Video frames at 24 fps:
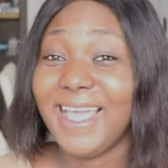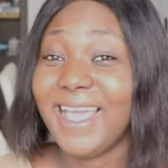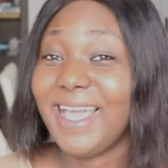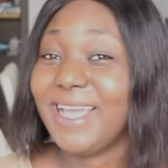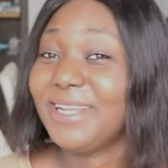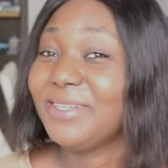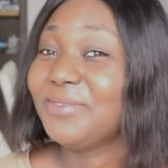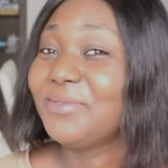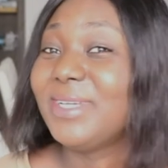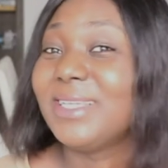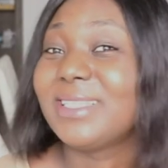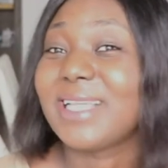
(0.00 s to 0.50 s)

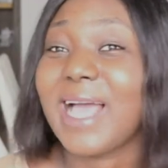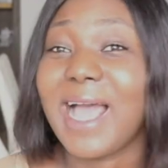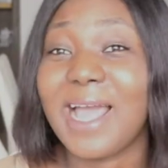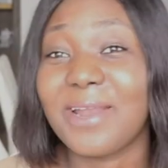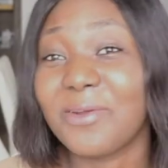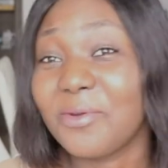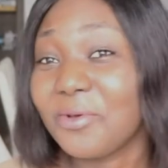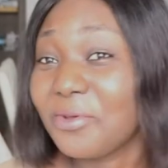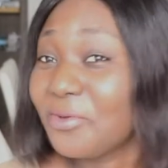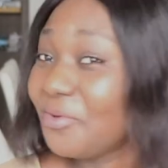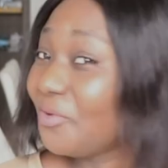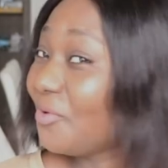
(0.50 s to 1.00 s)
Anyway, I
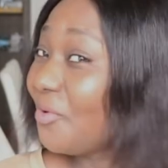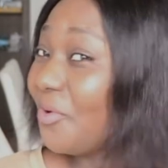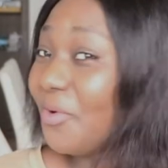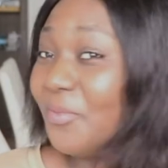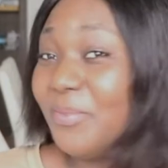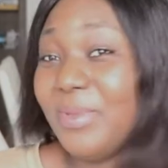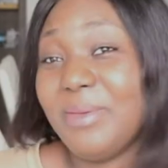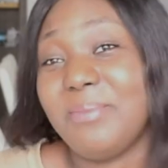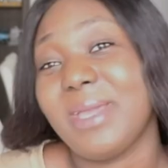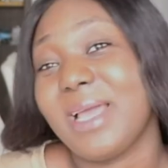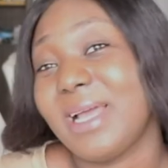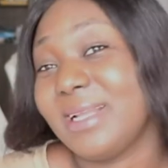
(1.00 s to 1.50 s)
don't know,
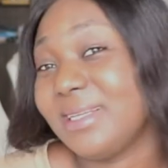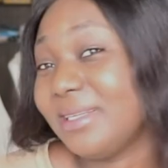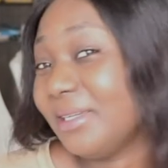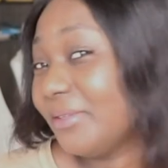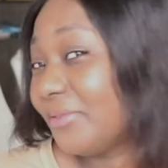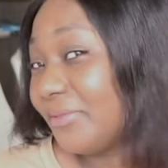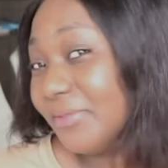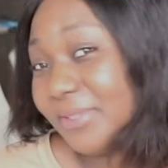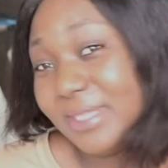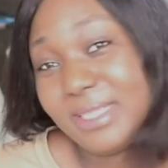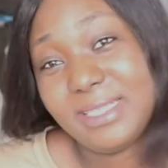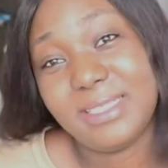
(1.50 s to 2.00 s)
maybe I
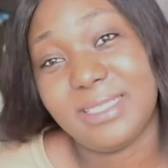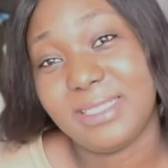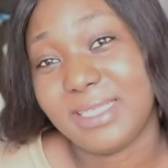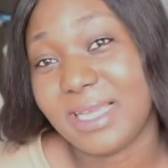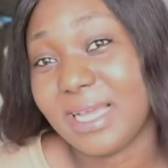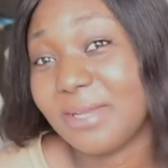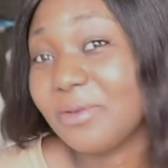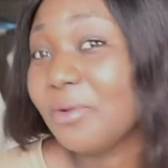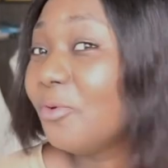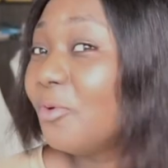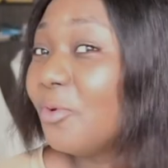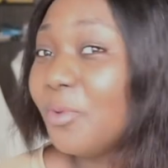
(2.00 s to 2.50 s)
did friendly.
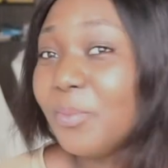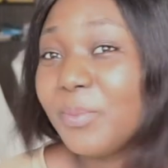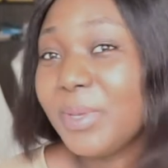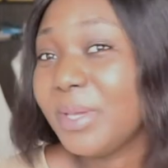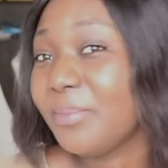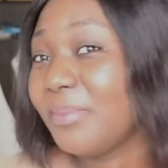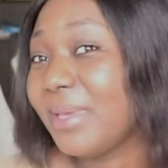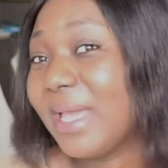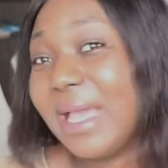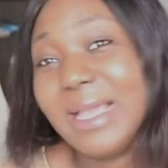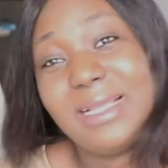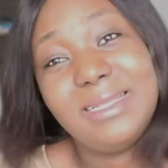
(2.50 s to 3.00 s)
I don't know,
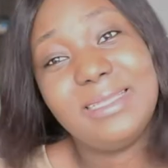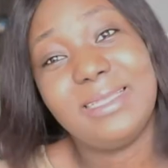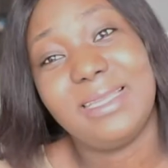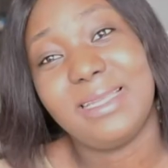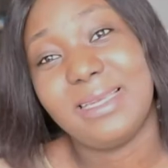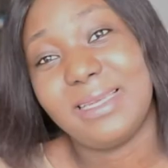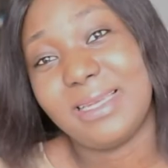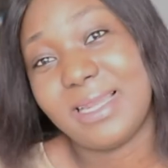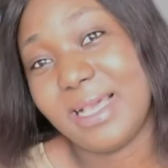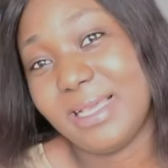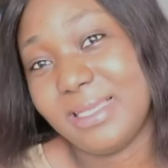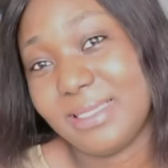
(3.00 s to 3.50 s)
maybe I
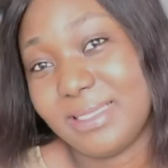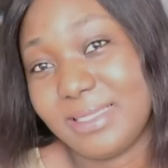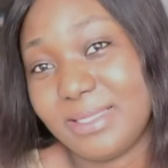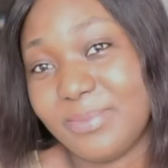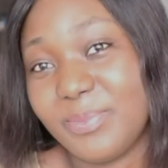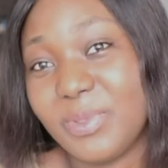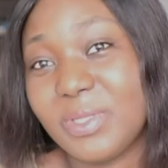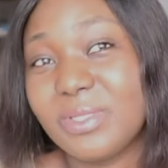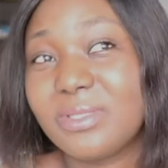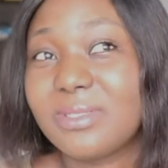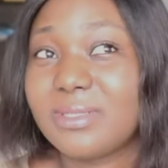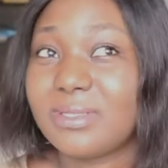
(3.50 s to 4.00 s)
did nice.
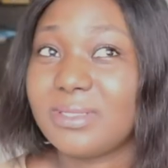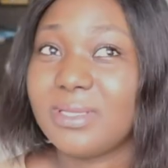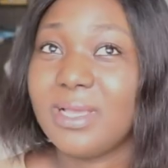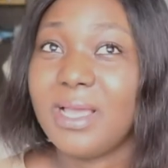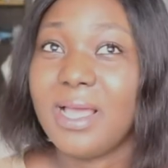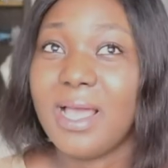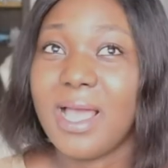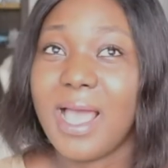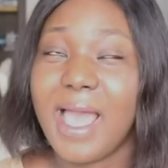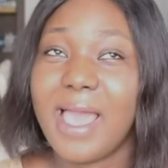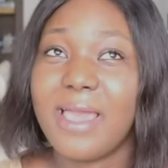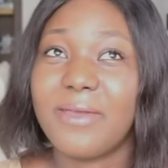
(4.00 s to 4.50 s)
But
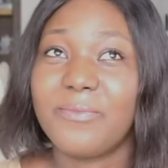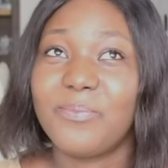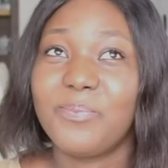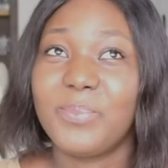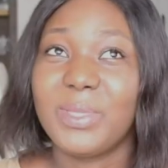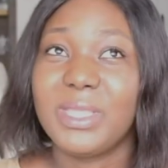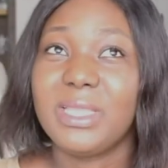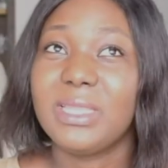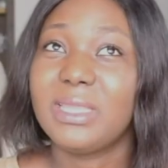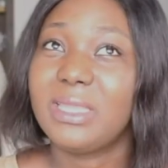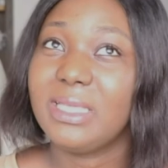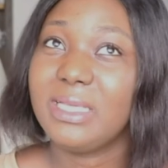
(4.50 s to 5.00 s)
I've
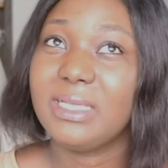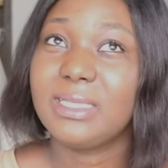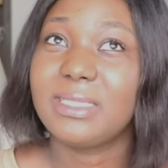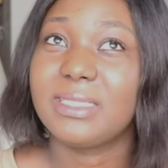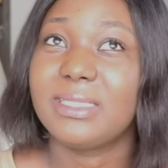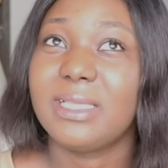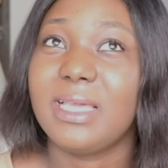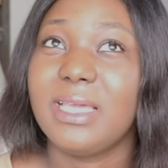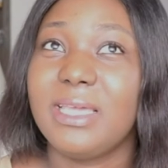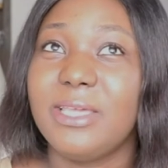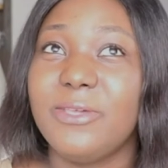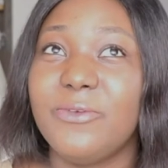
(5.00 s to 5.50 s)
been thinking,
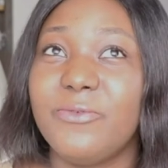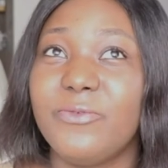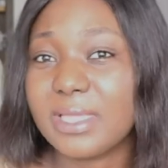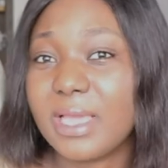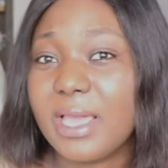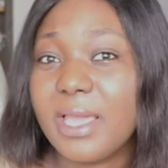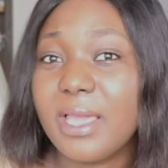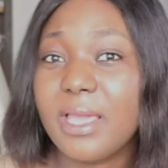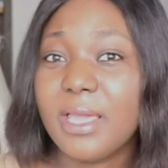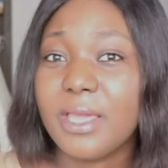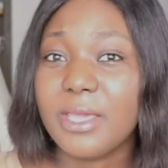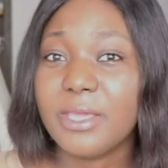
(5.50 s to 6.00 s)
say
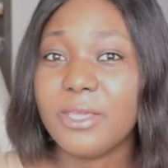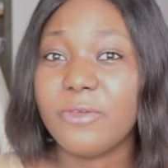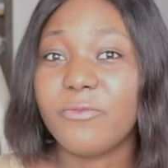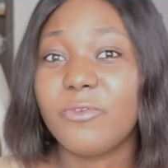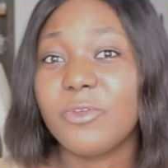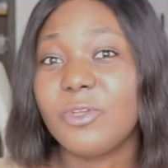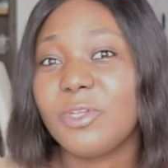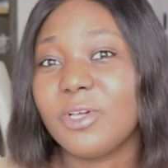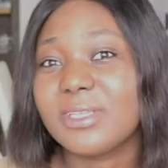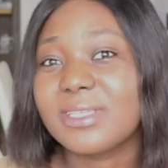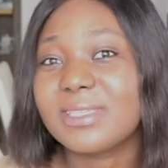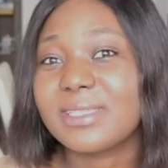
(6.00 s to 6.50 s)
if
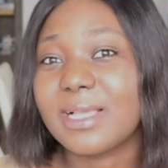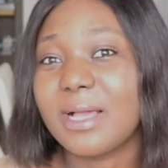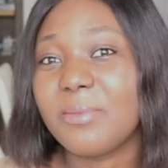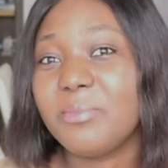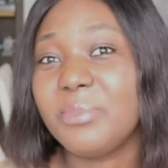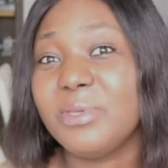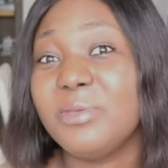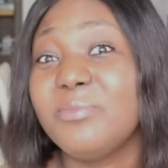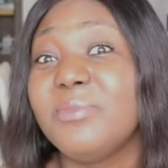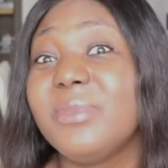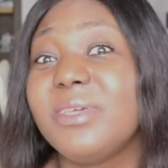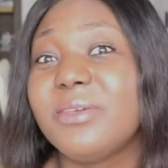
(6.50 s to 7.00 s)
you don't
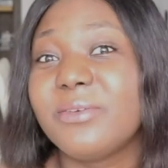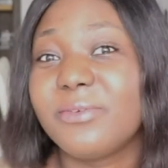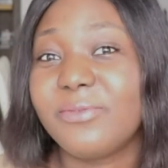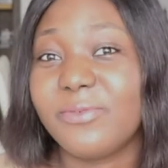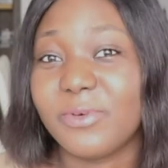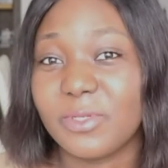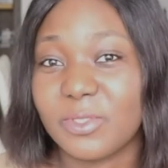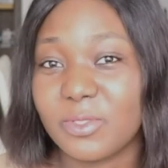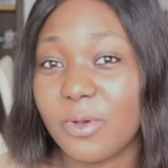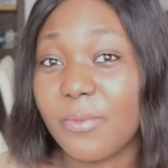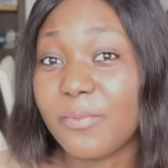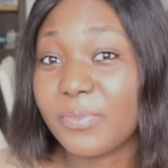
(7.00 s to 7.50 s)
sabi me
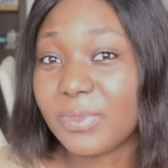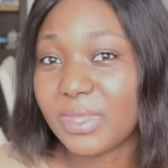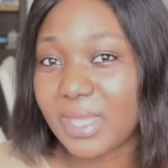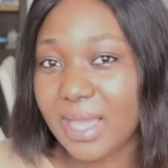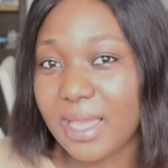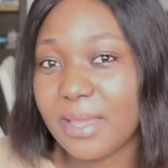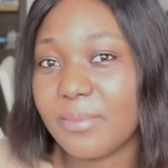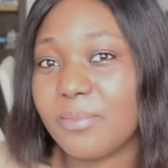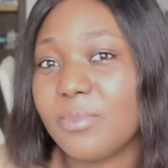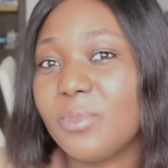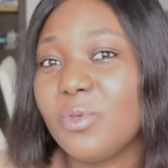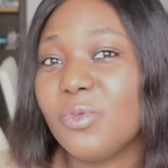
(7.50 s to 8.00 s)
for some
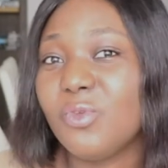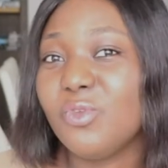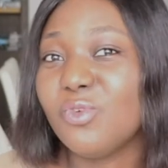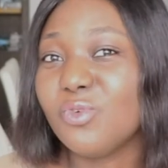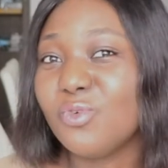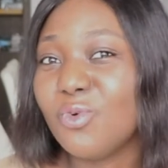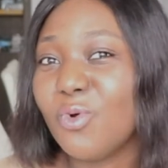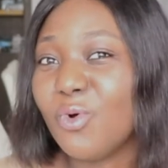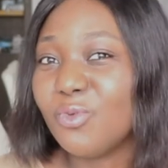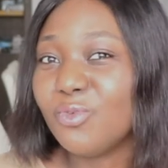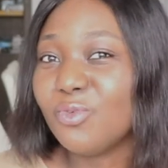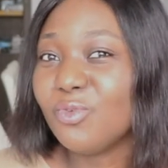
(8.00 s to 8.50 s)
time, you
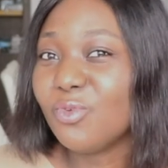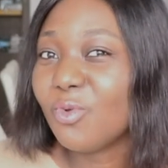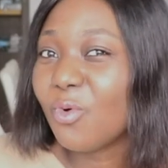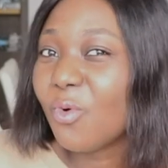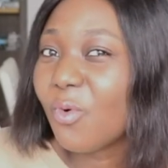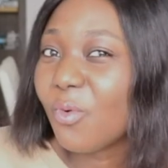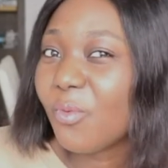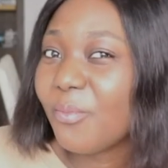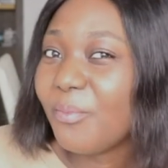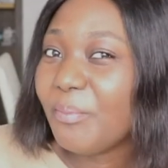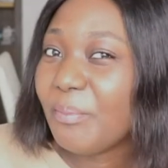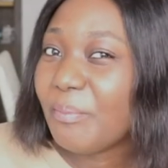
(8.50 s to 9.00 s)
go
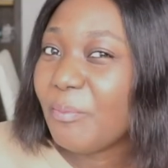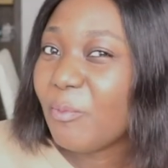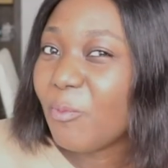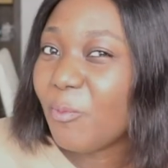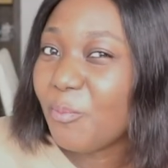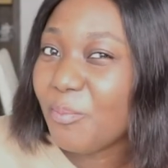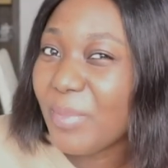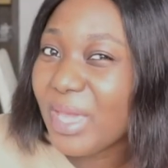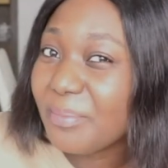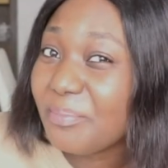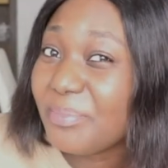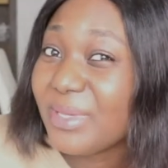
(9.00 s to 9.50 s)
know,
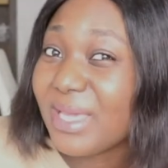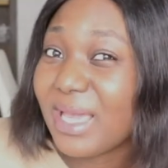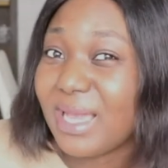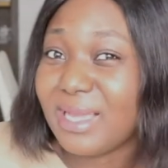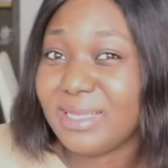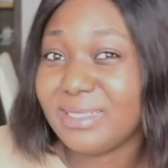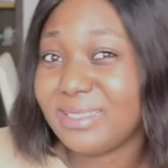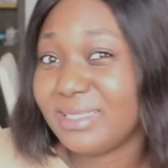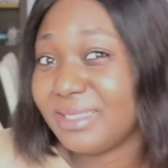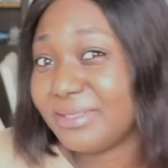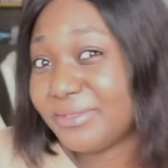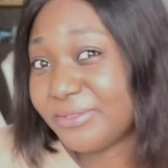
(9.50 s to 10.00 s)
maybe
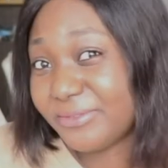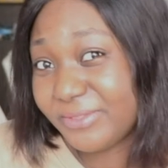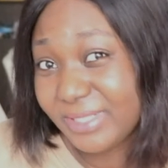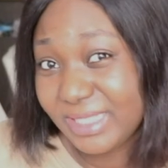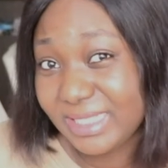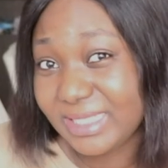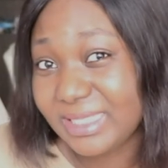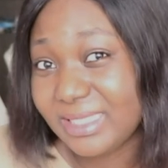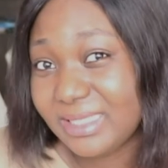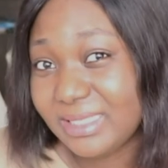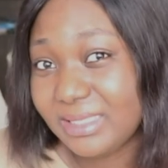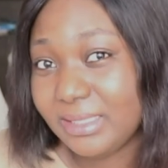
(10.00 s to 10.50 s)
I did
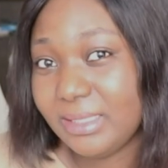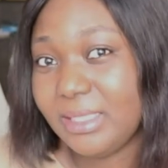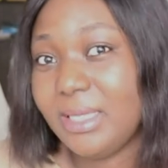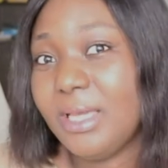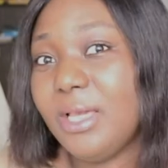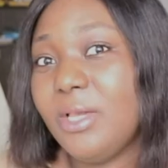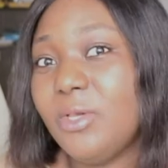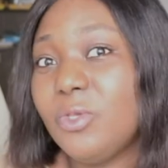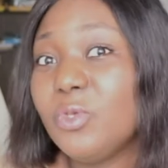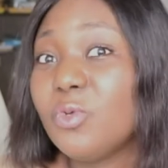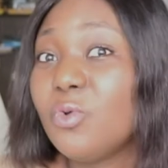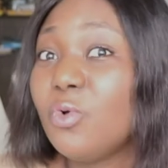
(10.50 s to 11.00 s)
friendly.
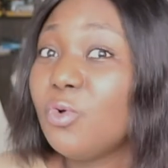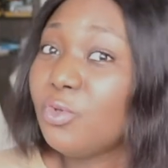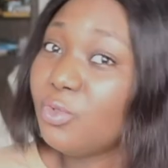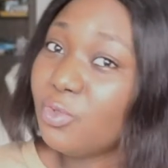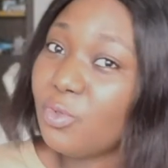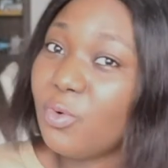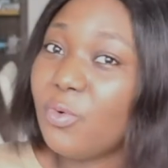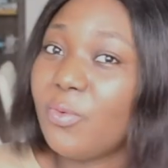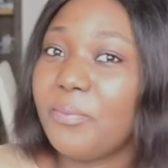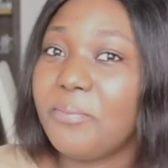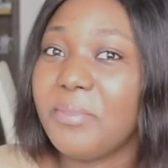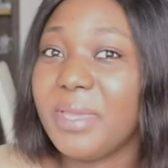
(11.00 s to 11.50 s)
You go
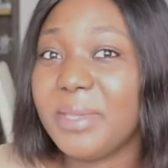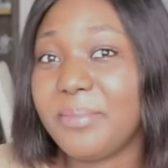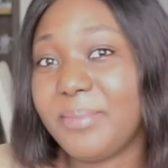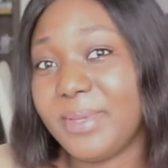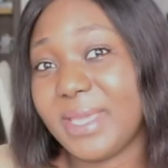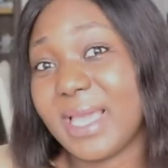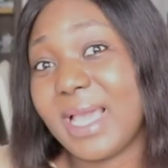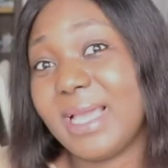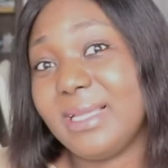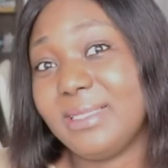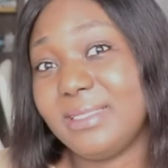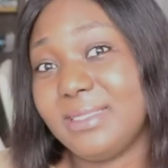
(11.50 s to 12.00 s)
know,
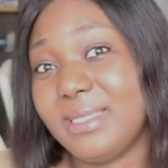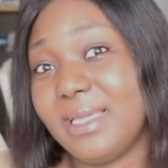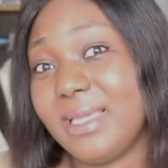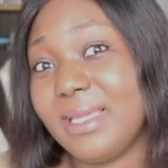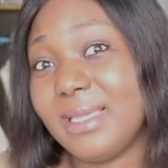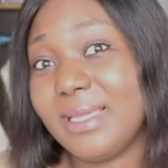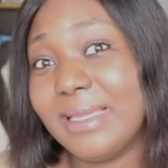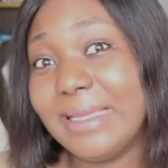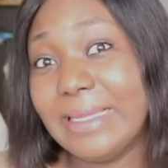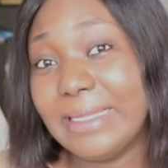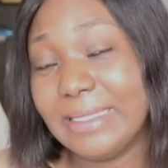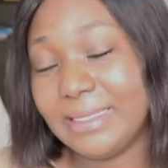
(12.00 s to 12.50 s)
maybe I
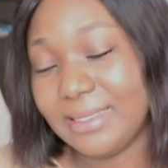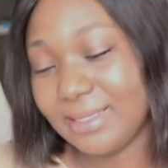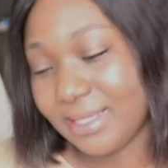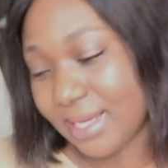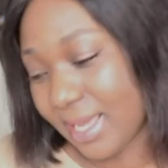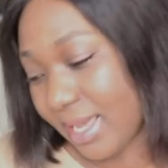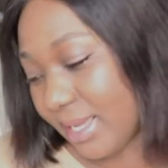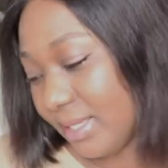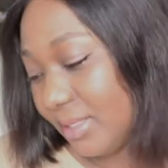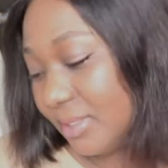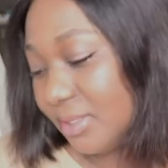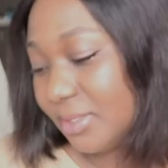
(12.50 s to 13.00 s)
did
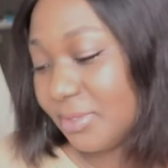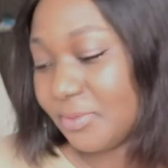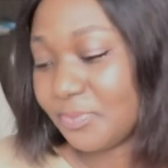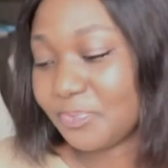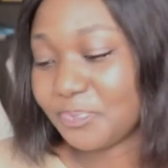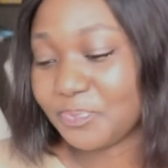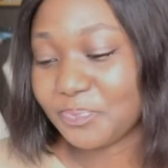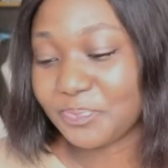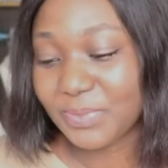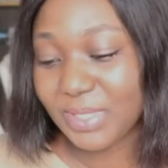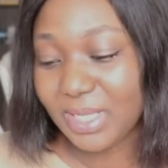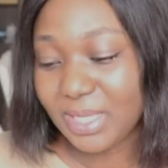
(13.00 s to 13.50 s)

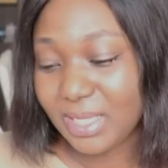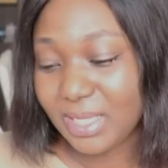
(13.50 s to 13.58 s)
nice.